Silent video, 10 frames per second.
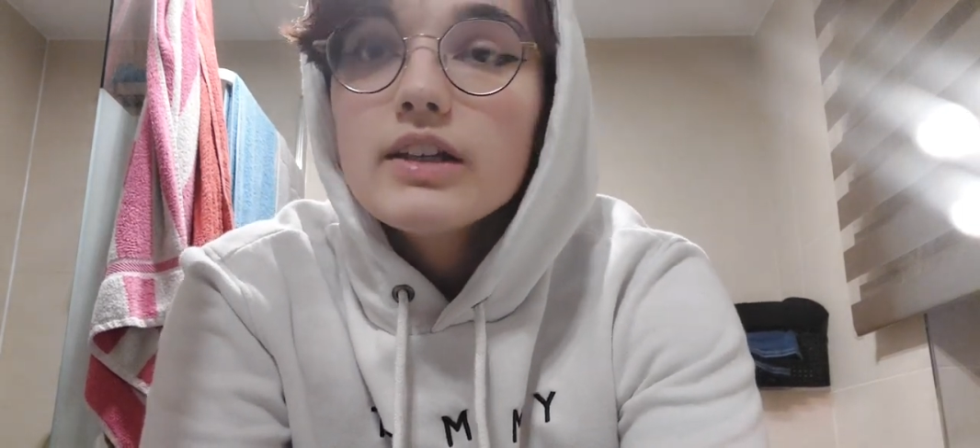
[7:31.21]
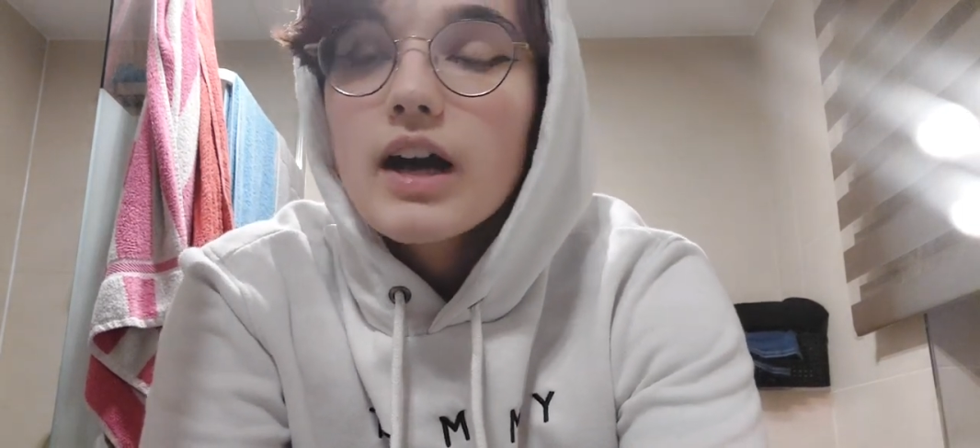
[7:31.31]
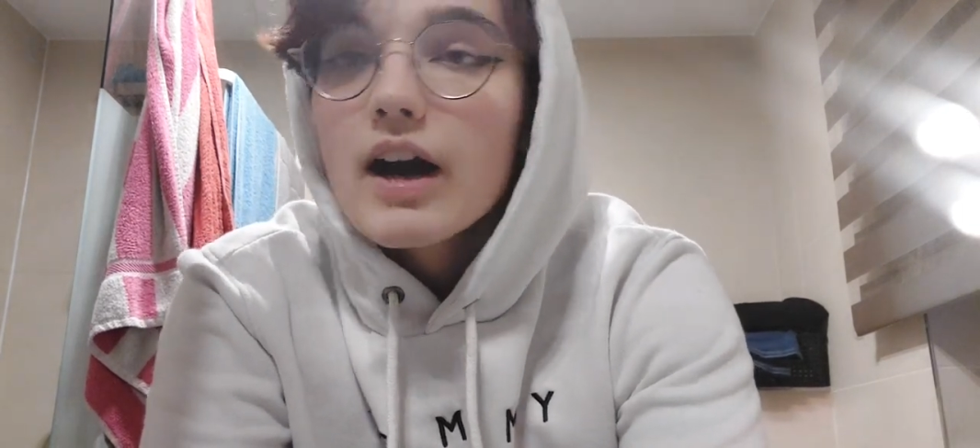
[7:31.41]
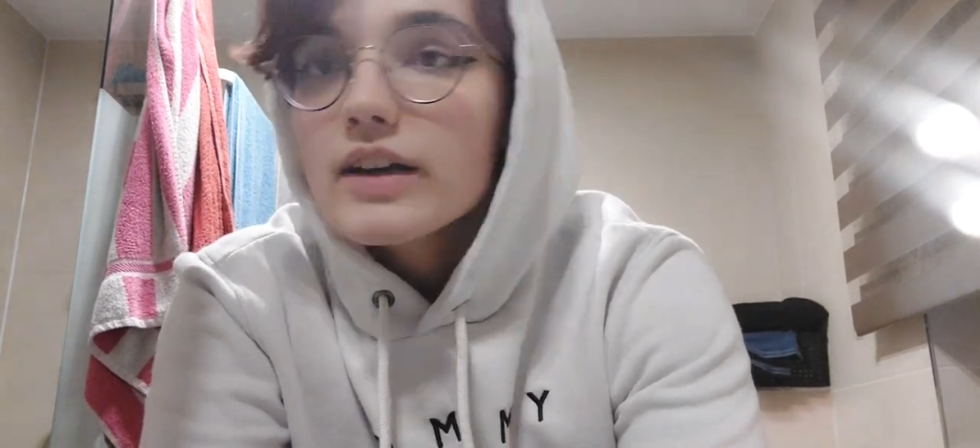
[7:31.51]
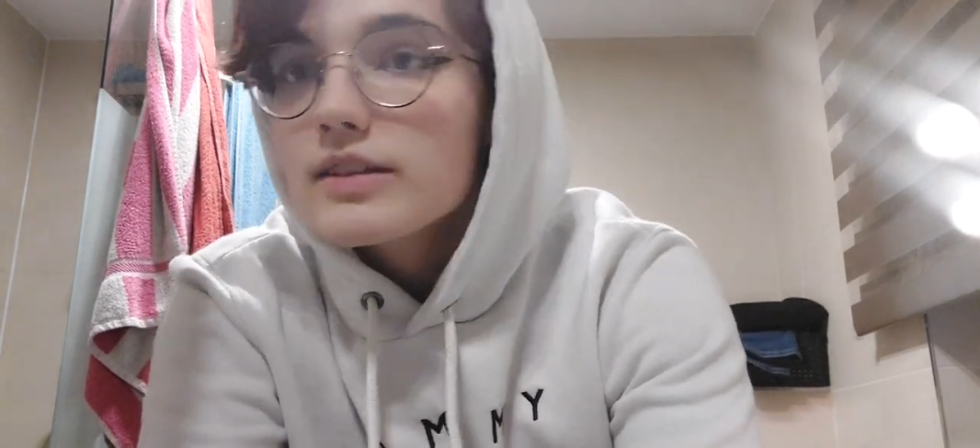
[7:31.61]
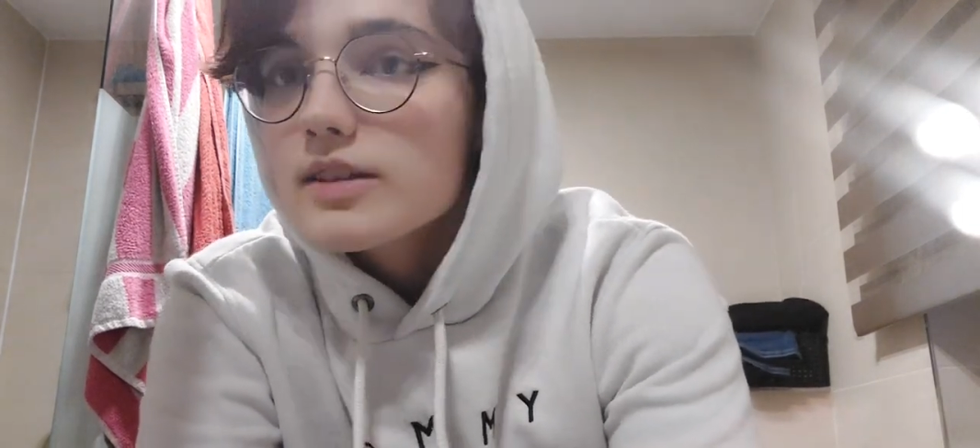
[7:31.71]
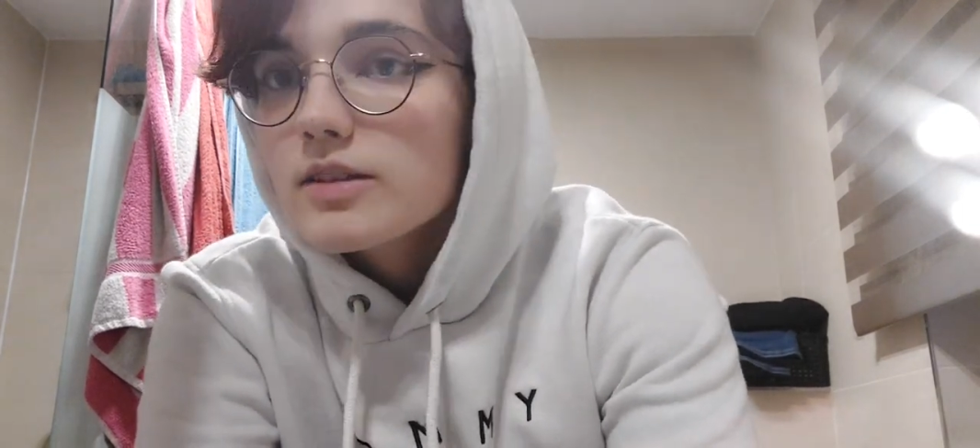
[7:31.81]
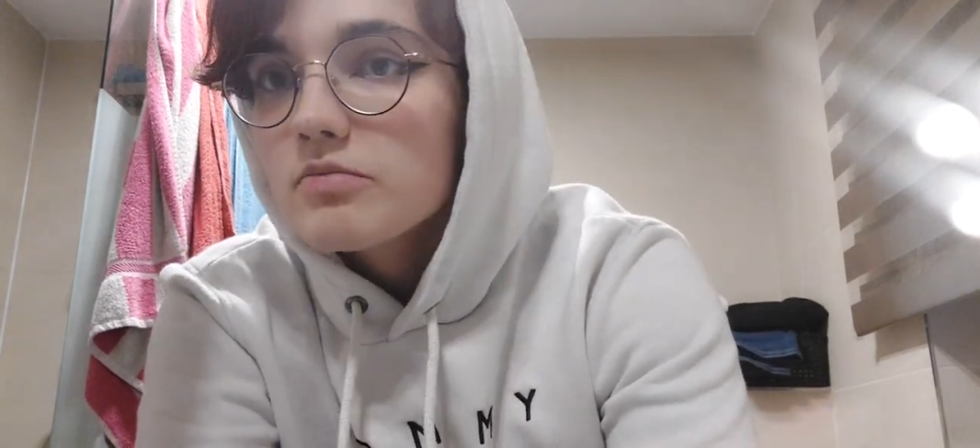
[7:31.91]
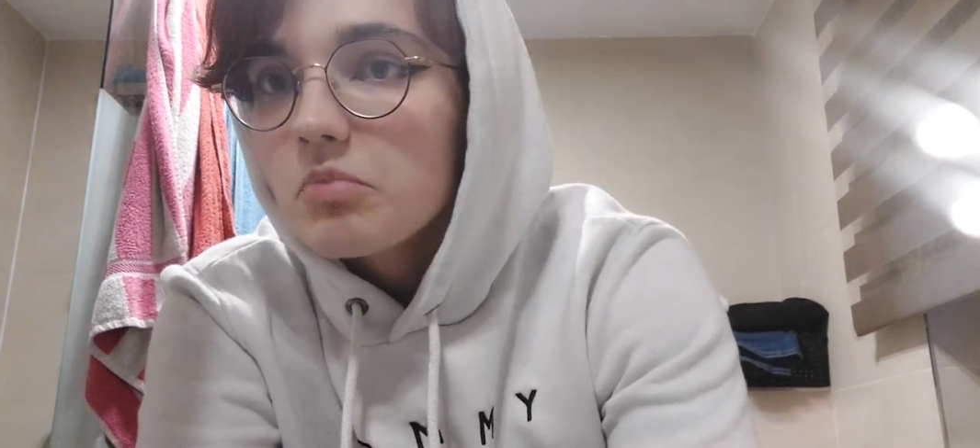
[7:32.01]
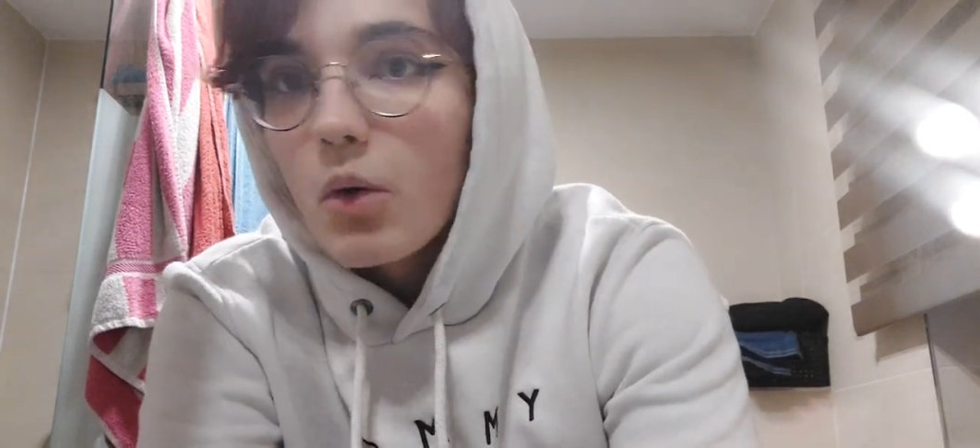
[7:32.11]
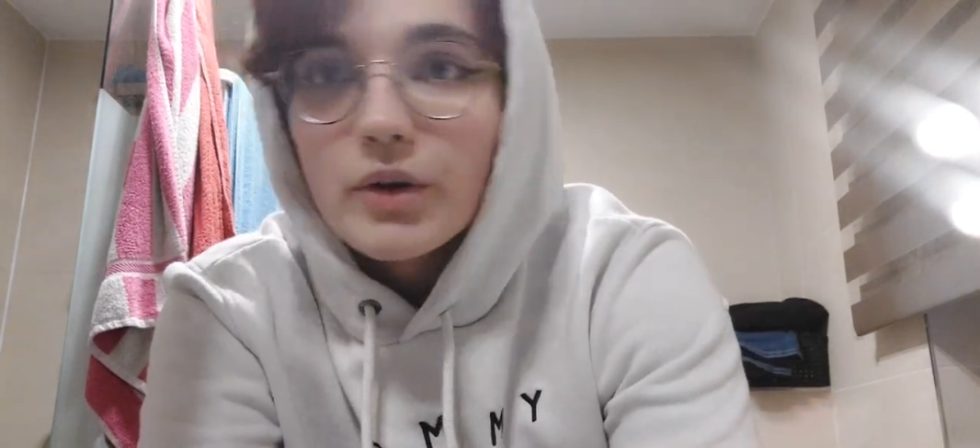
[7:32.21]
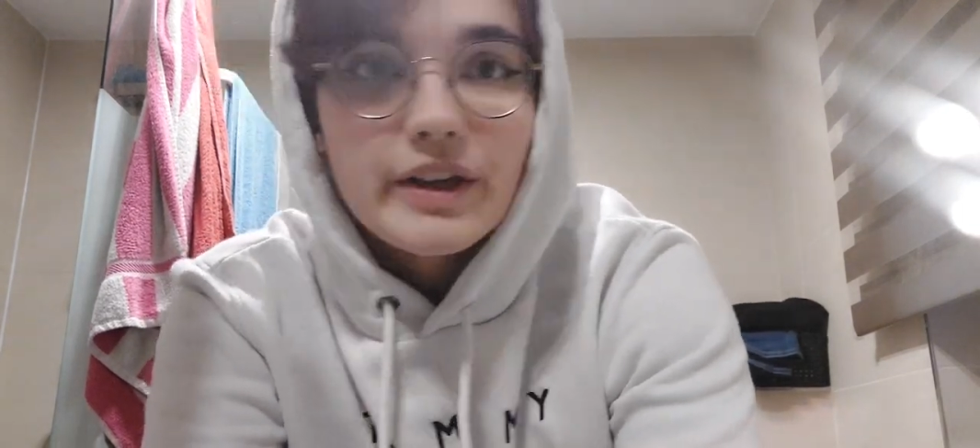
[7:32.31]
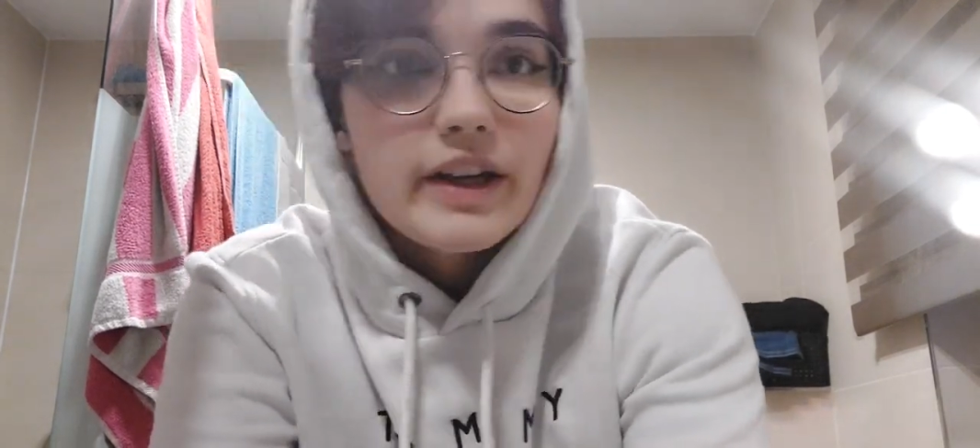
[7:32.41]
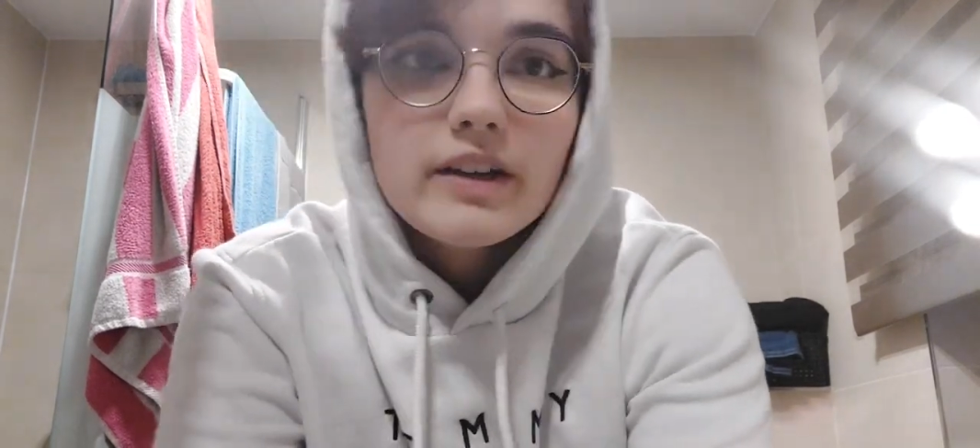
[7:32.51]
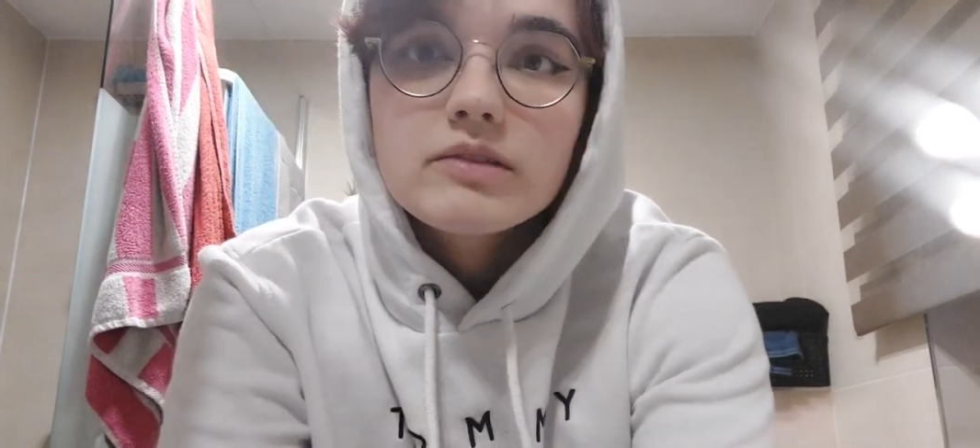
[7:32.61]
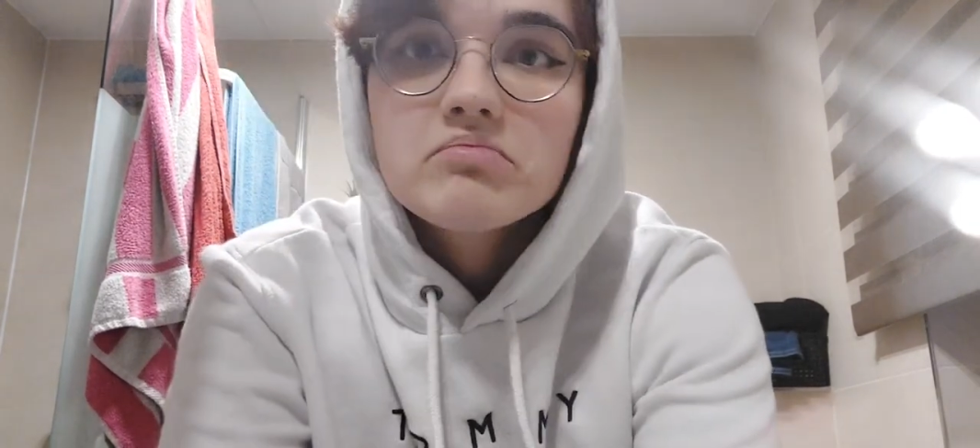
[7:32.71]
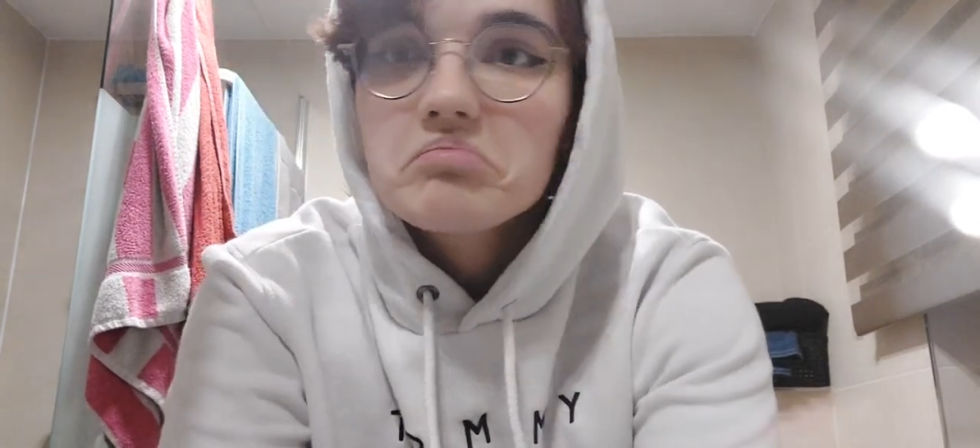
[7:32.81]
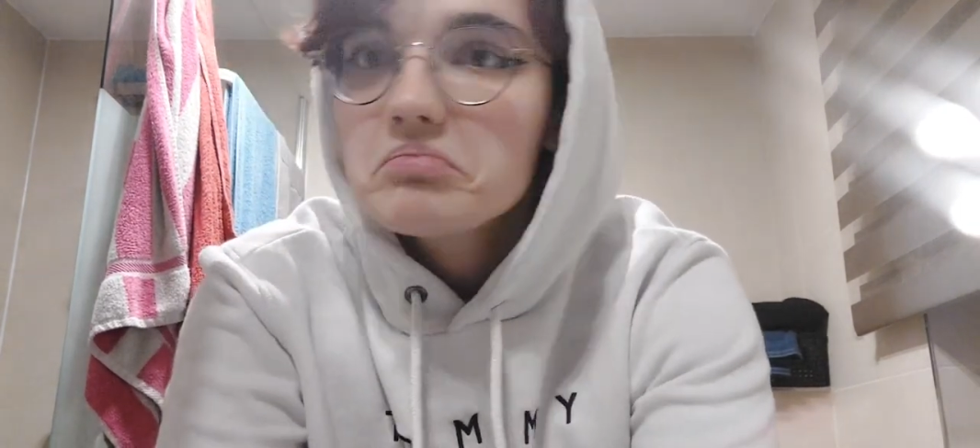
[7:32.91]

night, morning,